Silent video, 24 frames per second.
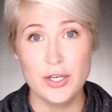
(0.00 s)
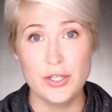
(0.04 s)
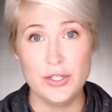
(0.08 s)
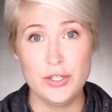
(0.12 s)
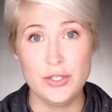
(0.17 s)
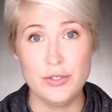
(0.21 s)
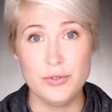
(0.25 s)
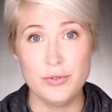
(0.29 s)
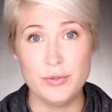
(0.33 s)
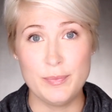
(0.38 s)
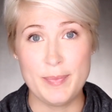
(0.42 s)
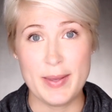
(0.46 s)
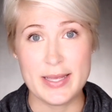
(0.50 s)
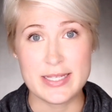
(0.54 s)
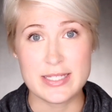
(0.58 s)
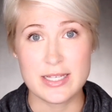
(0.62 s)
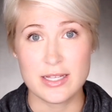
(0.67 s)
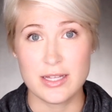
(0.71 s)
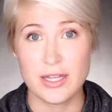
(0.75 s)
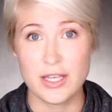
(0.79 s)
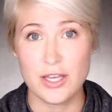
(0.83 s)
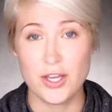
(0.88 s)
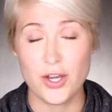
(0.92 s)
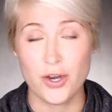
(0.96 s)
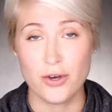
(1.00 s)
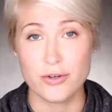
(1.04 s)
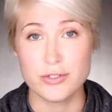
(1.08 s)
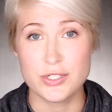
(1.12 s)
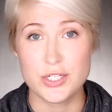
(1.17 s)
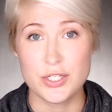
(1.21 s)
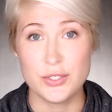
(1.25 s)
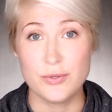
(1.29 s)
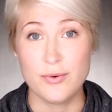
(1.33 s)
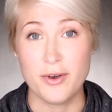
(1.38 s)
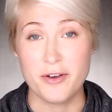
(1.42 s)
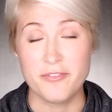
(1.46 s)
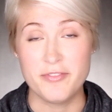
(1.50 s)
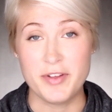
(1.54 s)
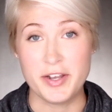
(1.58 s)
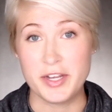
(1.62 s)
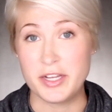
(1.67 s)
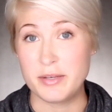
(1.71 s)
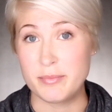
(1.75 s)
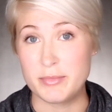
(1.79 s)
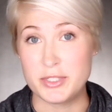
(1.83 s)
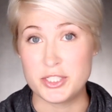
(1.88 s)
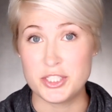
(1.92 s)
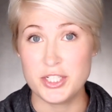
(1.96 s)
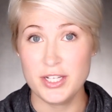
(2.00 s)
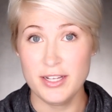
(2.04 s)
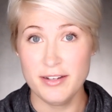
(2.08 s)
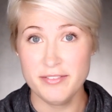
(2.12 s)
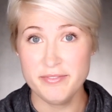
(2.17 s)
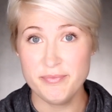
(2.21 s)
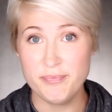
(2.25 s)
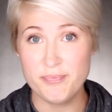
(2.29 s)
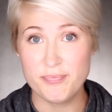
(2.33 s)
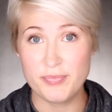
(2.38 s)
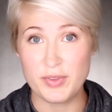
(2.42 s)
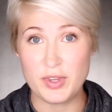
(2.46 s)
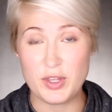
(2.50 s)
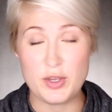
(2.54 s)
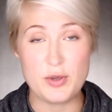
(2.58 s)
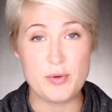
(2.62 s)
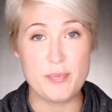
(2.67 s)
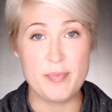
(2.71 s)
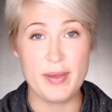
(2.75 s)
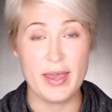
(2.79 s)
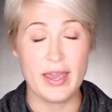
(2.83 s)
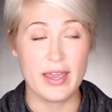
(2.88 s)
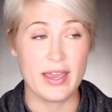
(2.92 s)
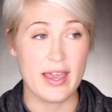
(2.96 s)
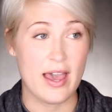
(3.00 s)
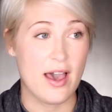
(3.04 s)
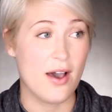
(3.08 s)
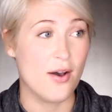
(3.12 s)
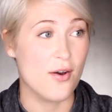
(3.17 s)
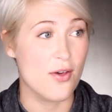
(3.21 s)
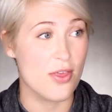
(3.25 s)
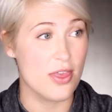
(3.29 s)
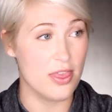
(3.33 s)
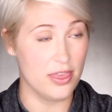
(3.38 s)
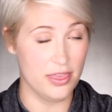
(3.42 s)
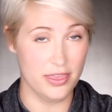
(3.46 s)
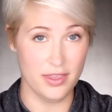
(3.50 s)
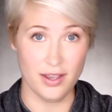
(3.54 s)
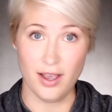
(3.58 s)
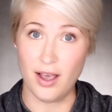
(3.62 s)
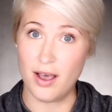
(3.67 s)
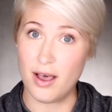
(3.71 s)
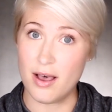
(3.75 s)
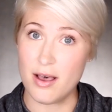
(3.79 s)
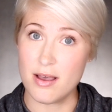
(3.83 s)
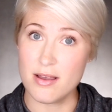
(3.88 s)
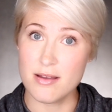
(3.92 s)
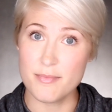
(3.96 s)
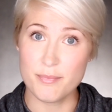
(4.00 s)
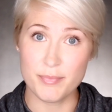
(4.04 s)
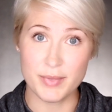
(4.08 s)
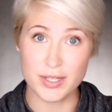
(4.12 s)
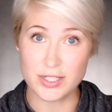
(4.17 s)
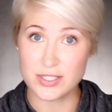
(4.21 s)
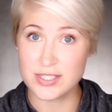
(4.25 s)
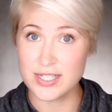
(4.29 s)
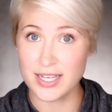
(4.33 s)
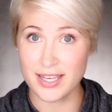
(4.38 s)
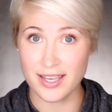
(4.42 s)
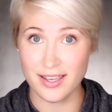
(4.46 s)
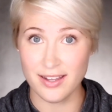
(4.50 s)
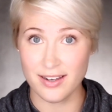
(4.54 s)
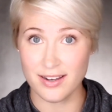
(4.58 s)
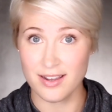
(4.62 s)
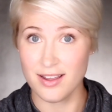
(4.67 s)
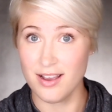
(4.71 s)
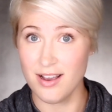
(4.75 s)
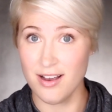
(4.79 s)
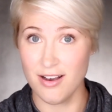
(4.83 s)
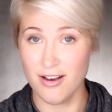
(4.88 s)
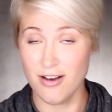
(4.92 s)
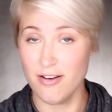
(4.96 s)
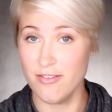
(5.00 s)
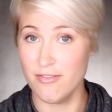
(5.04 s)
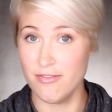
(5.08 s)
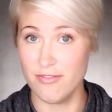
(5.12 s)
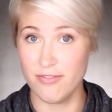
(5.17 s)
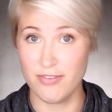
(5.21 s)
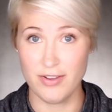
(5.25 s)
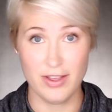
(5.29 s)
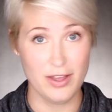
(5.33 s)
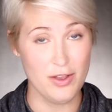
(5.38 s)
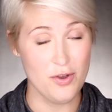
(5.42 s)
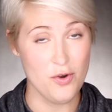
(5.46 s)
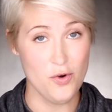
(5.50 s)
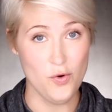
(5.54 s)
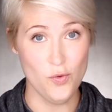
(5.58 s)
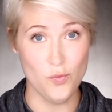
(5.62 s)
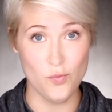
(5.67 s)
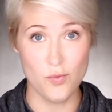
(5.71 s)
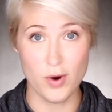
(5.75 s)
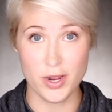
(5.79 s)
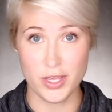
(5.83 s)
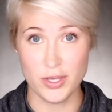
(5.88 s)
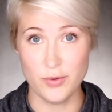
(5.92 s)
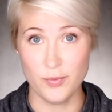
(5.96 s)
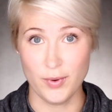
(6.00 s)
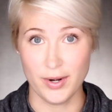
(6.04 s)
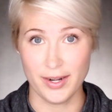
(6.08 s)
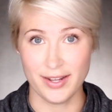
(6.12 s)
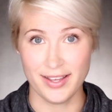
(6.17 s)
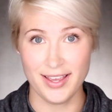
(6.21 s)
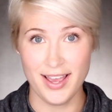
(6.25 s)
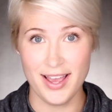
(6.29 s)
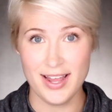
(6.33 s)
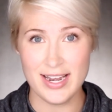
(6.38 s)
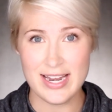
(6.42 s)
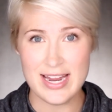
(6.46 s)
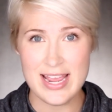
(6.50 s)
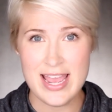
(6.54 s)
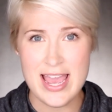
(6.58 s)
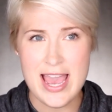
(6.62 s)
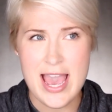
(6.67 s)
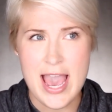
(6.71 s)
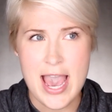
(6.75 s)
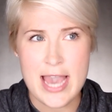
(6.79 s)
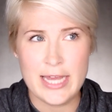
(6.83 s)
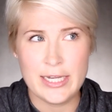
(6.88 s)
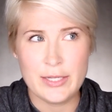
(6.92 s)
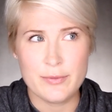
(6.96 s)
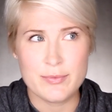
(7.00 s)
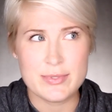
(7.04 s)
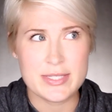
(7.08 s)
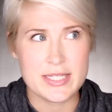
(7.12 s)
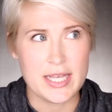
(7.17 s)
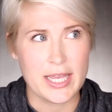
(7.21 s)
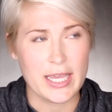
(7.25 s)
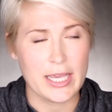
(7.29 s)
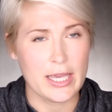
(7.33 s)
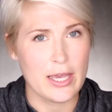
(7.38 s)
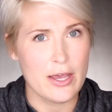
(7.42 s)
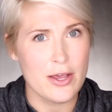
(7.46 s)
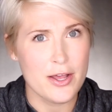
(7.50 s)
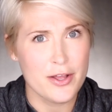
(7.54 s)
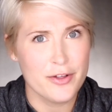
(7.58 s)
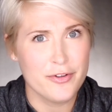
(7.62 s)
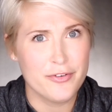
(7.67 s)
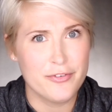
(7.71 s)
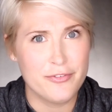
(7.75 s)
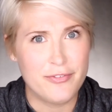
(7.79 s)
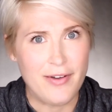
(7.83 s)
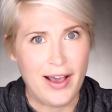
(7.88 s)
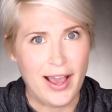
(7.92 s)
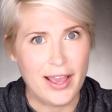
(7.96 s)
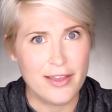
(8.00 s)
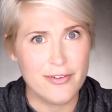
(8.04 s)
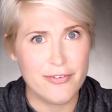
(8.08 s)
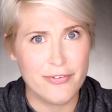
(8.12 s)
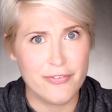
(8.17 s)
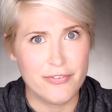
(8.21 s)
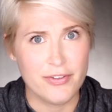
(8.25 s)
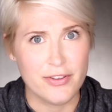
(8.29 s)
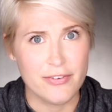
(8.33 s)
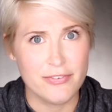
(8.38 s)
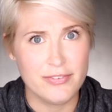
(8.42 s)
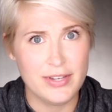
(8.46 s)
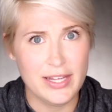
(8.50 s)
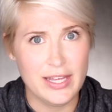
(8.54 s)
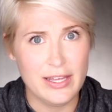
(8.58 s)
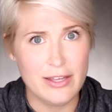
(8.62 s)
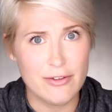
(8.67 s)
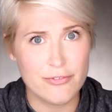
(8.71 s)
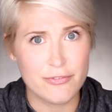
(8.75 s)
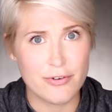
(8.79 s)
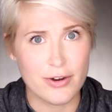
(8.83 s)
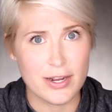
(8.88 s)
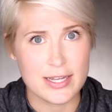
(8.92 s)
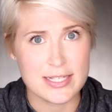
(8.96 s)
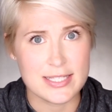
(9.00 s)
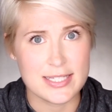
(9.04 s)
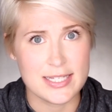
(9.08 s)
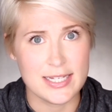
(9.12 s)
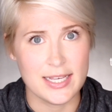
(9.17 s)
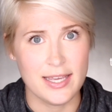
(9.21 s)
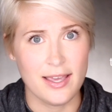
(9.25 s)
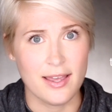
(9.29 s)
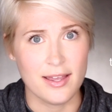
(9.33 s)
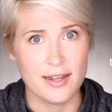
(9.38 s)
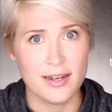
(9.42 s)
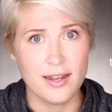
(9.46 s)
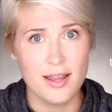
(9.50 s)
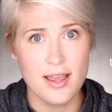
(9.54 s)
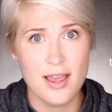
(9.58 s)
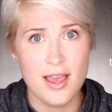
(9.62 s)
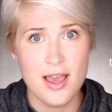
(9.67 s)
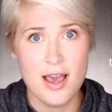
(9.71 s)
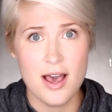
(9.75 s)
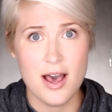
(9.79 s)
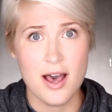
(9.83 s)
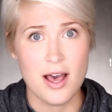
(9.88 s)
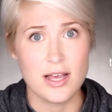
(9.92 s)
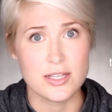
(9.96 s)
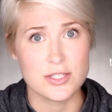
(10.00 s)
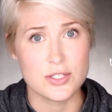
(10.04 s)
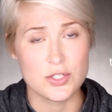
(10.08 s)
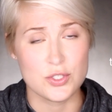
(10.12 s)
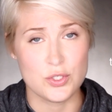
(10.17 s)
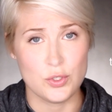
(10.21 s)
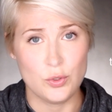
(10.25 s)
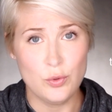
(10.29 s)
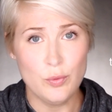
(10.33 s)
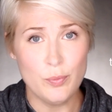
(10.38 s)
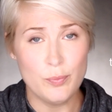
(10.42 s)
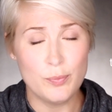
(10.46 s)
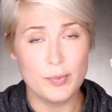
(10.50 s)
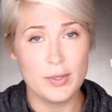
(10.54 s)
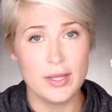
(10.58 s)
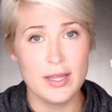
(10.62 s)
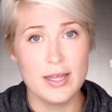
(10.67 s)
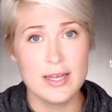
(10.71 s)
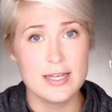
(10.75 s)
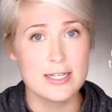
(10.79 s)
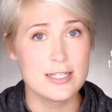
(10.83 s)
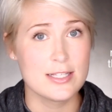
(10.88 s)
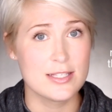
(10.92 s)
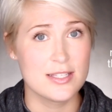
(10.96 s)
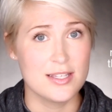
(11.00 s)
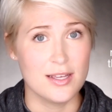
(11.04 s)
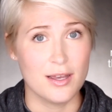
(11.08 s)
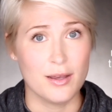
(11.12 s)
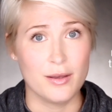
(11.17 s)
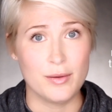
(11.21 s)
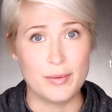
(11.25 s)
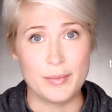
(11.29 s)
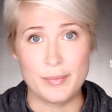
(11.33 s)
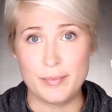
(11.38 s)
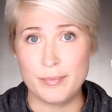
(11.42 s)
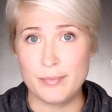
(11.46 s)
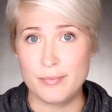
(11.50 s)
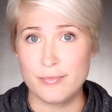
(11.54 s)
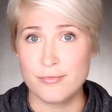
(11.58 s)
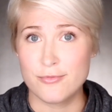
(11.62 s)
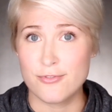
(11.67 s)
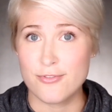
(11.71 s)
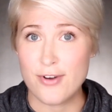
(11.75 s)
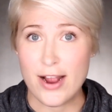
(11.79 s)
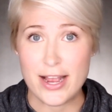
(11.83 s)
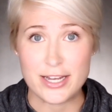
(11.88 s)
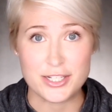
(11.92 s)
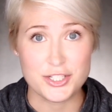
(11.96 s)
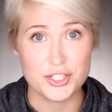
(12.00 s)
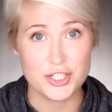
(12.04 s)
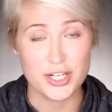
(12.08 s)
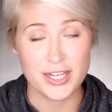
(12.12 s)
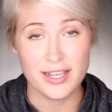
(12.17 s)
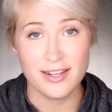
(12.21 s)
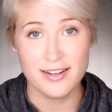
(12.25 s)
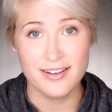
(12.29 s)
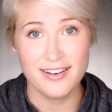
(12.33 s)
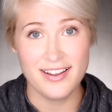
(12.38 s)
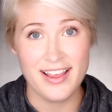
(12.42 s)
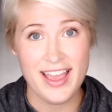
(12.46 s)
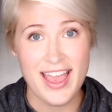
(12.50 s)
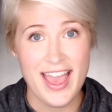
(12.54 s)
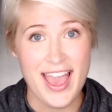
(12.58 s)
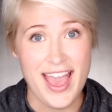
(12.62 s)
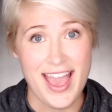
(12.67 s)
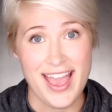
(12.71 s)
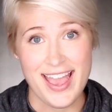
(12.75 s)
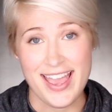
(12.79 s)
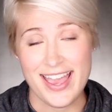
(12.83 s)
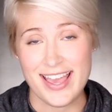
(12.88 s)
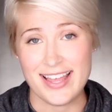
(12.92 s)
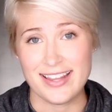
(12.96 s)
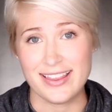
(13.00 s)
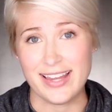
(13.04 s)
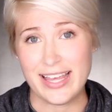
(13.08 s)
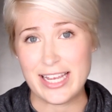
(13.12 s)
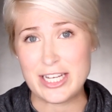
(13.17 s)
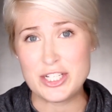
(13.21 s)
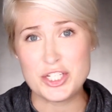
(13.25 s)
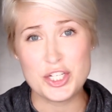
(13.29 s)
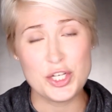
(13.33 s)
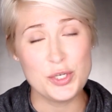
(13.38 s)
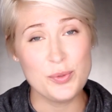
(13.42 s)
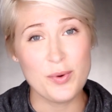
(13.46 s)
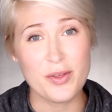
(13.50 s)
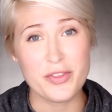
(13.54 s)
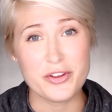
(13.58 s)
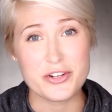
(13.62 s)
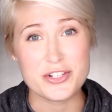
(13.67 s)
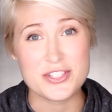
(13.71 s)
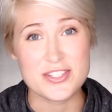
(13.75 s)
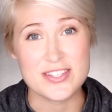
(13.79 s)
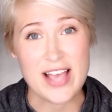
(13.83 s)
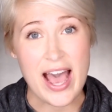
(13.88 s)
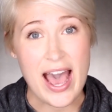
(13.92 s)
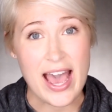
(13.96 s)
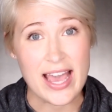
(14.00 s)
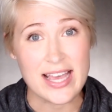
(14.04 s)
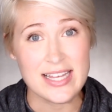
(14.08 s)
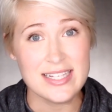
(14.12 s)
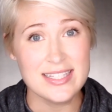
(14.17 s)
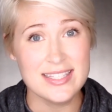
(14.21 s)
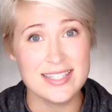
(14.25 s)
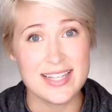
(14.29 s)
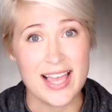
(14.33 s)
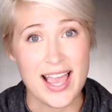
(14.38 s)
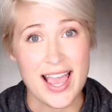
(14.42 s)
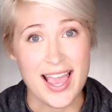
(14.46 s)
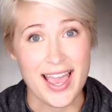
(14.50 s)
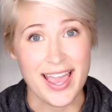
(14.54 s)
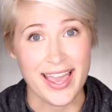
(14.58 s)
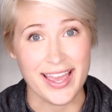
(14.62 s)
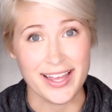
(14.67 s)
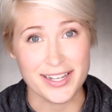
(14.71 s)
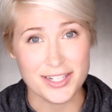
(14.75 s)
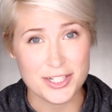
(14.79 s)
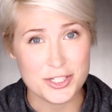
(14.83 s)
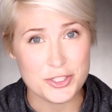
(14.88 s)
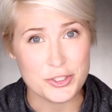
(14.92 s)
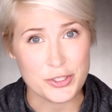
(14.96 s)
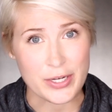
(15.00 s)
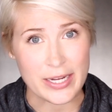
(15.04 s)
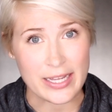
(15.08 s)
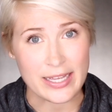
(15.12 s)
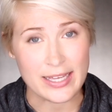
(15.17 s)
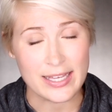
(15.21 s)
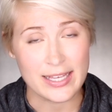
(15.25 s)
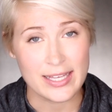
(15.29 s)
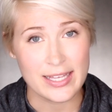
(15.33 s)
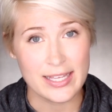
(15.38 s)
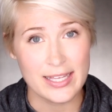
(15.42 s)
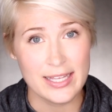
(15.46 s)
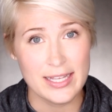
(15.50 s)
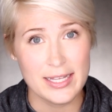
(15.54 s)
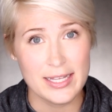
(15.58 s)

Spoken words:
you basically go to a vending machine, you pick out the meal ticket of what you want to get, and it was like $5.50 for us to get a soup, some fried chicken, and like 2 other sides and a drink.